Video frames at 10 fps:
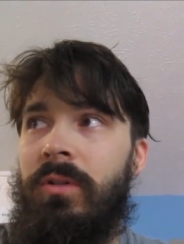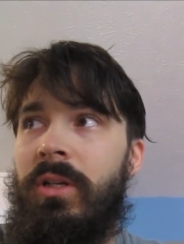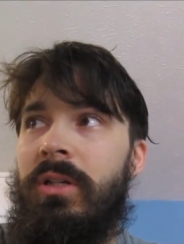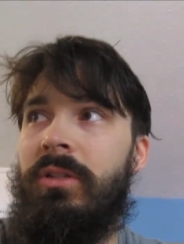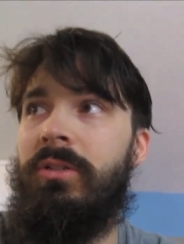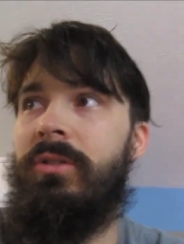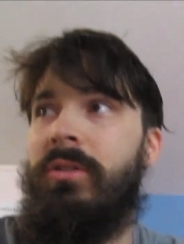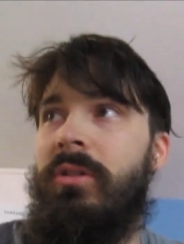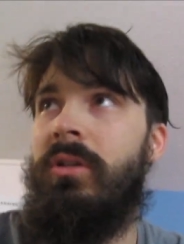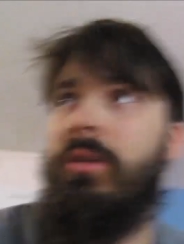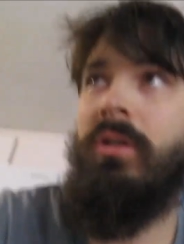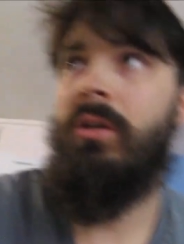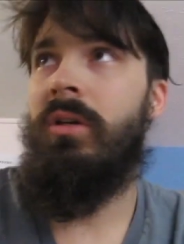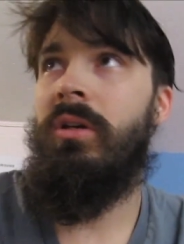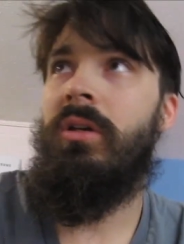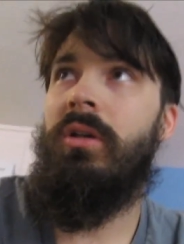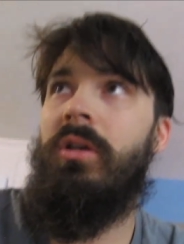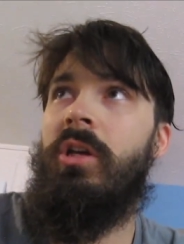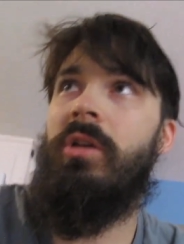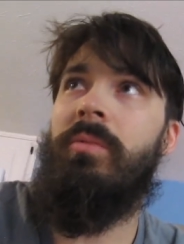else?
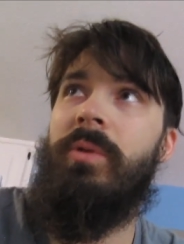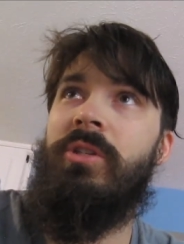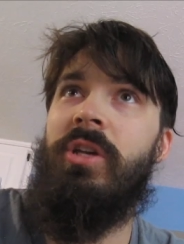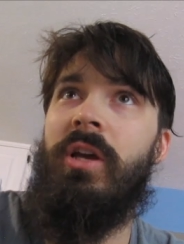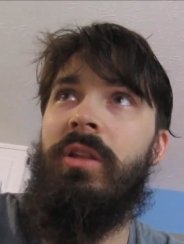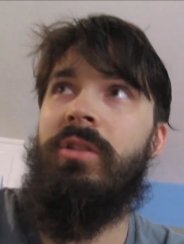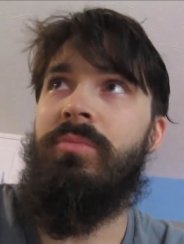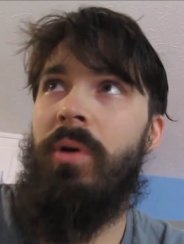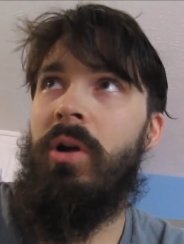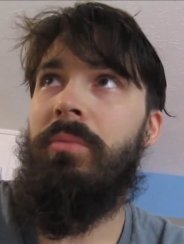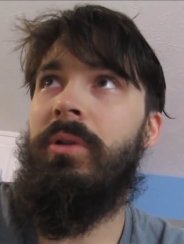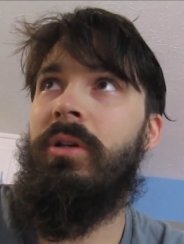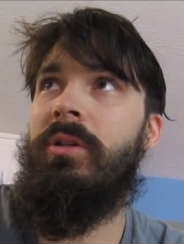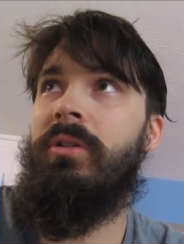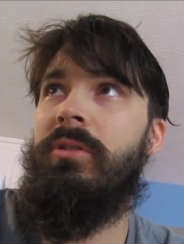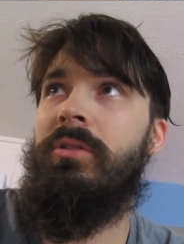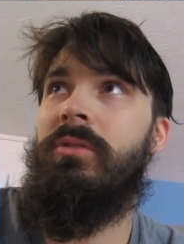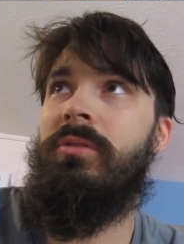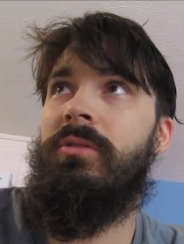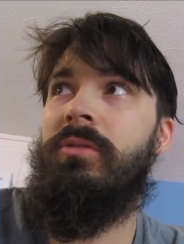Be checking the spark plugs.
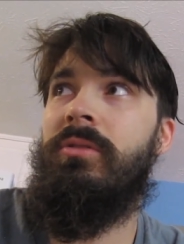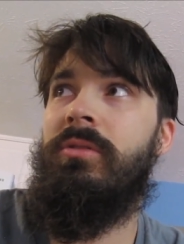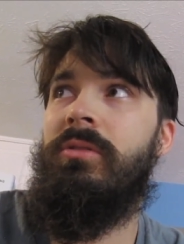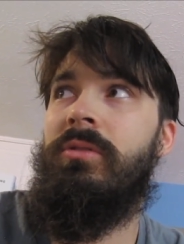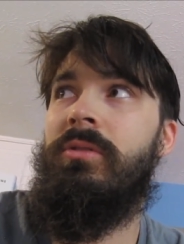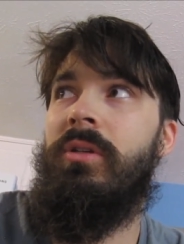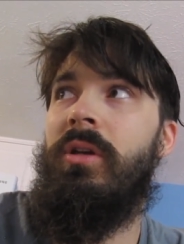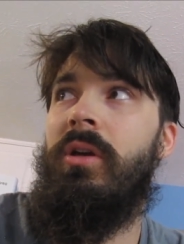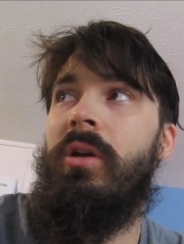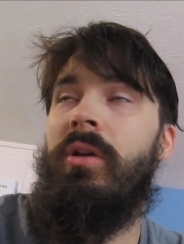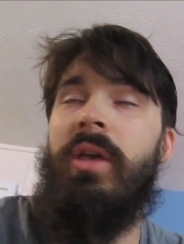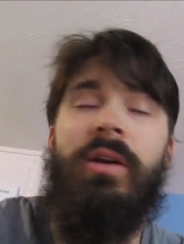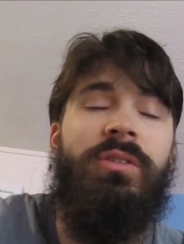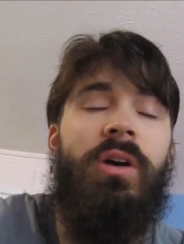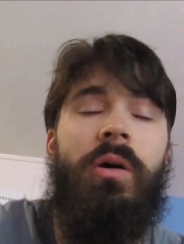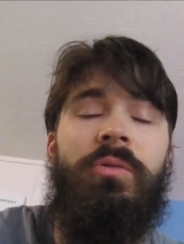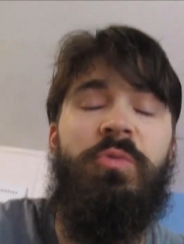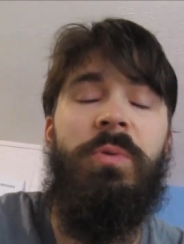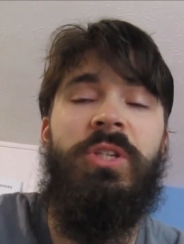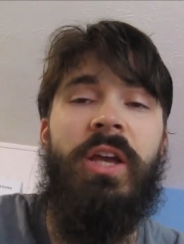Yeah, so I'll
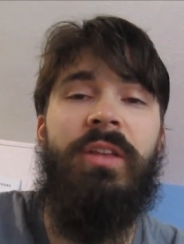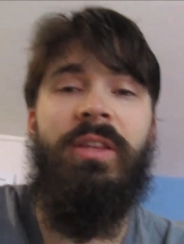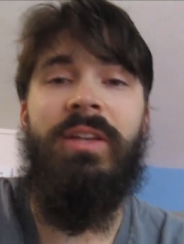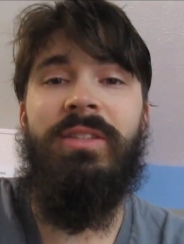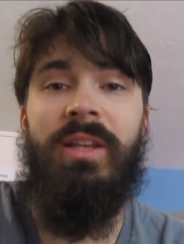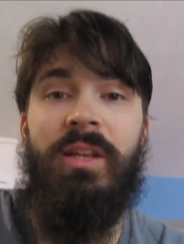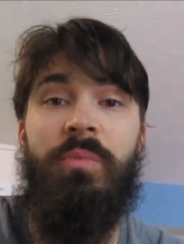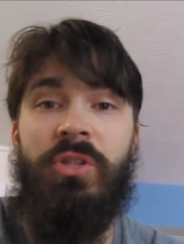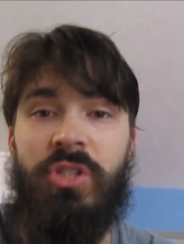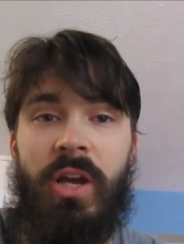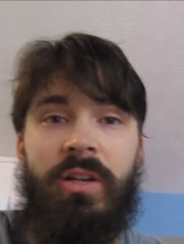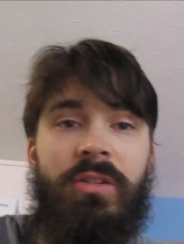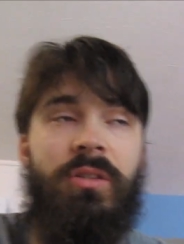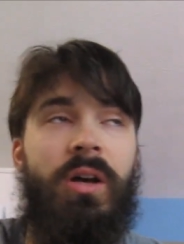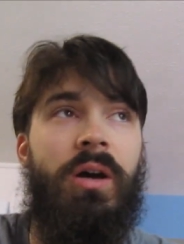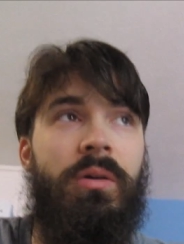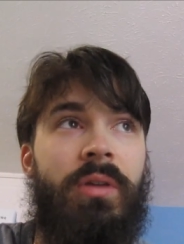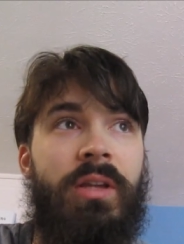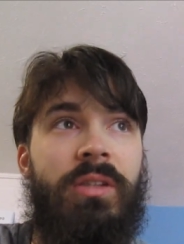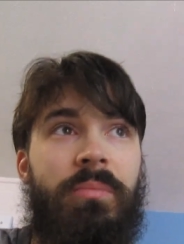just be checking things that need to be checked.
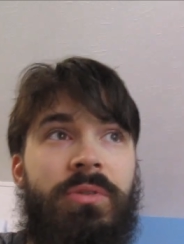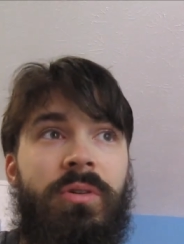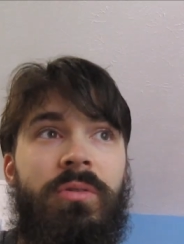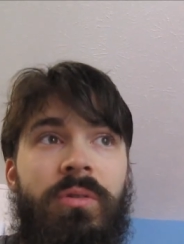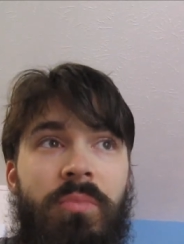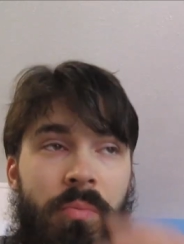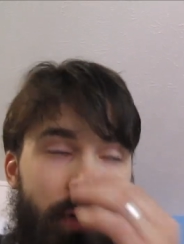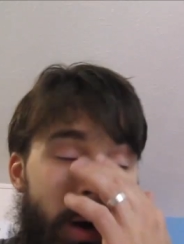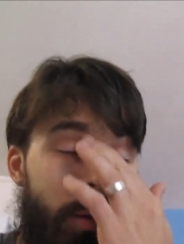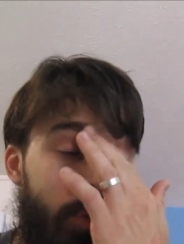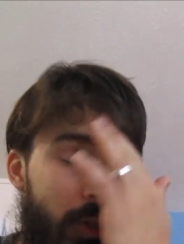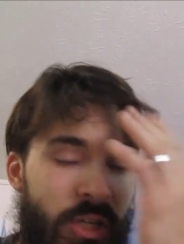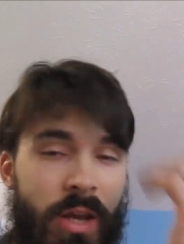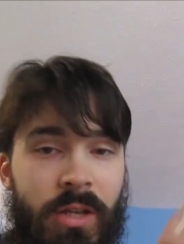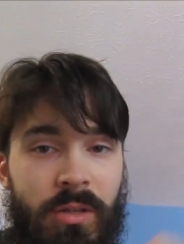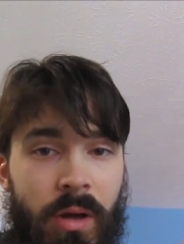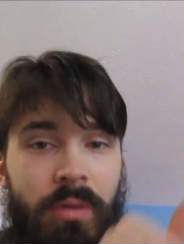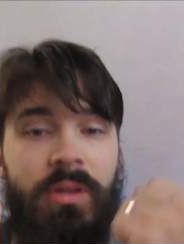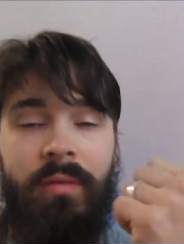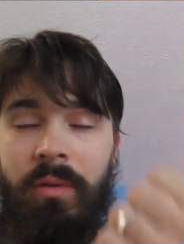Next episode, we'll probably be checking, I'll
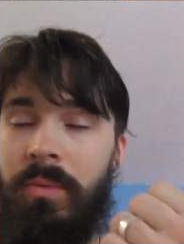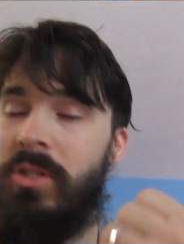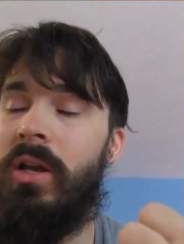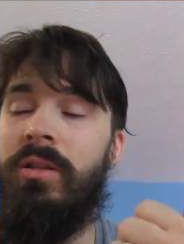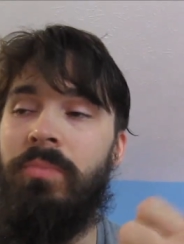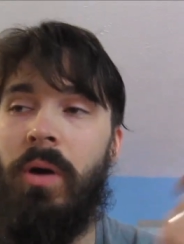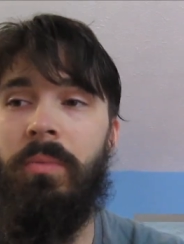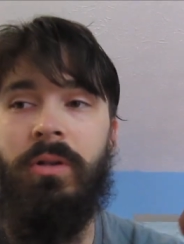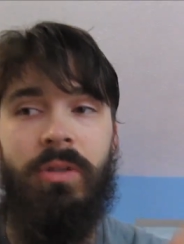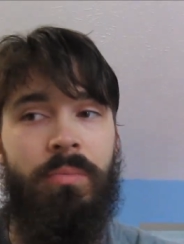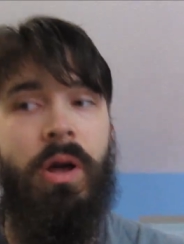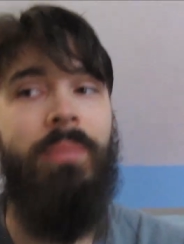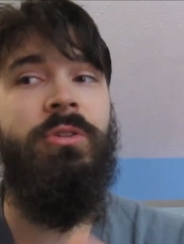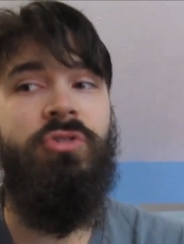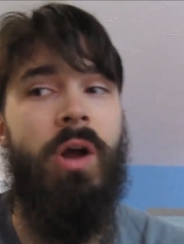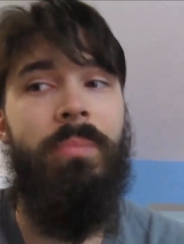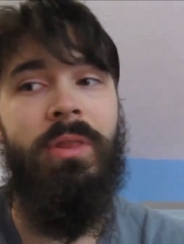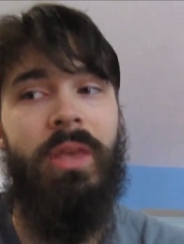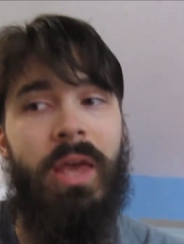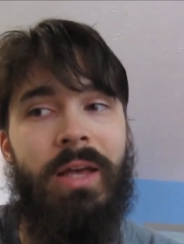definitely be checking the spark plugs. I'll probably be dropping
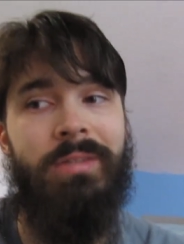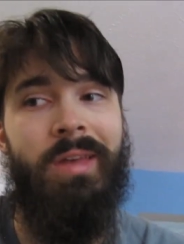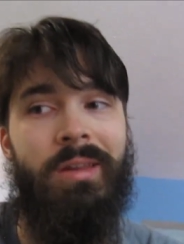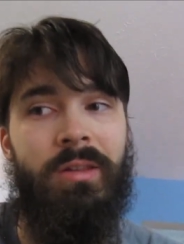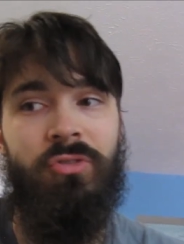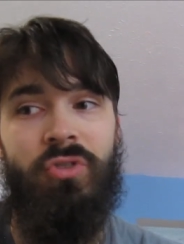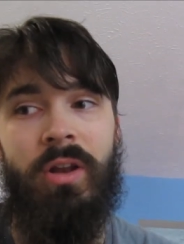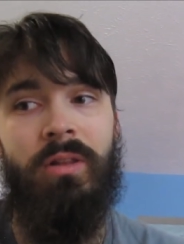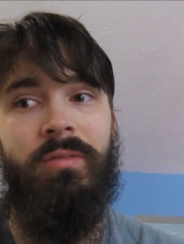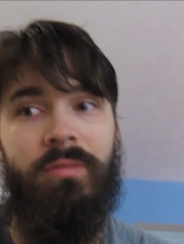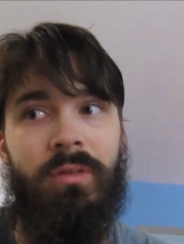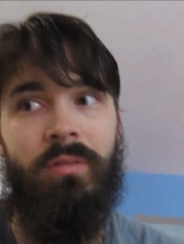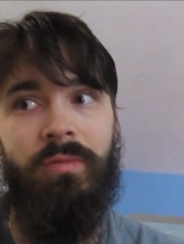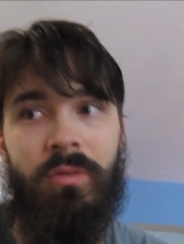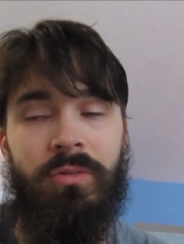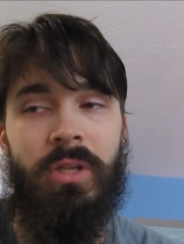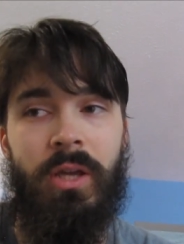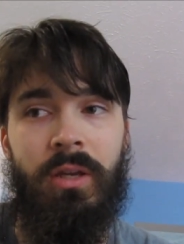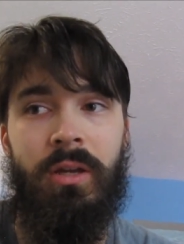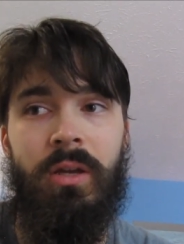the gas tank to drain the fuel tank.